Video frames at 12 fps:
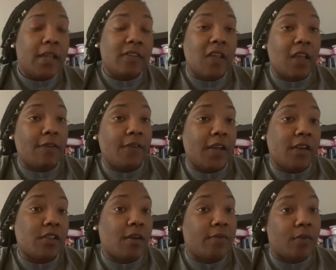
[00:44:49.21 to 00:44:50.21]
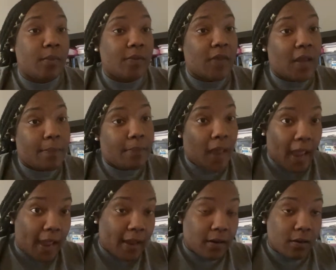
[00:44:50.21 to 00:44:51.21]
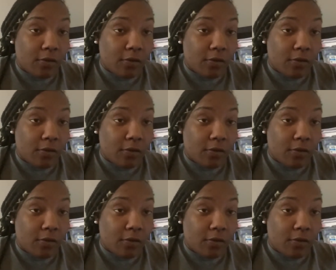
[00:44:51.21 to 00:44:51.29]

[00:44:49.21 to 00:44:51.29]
take advantage of them if they can.